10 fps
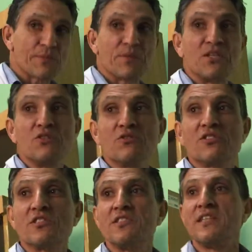is
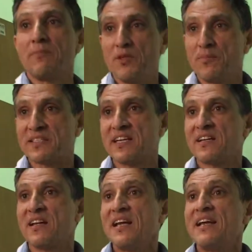produced W
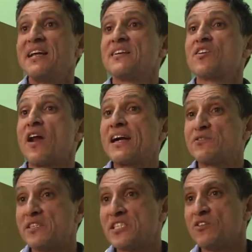pattern in right
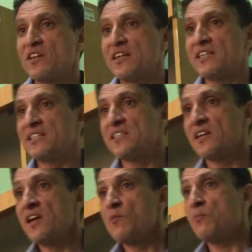ventricular lead,
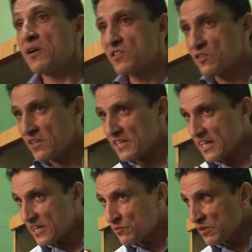
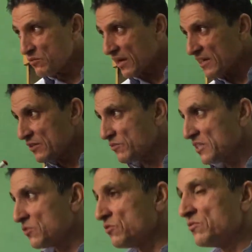particularly in V1 and
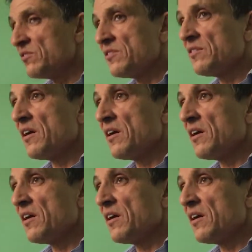V2.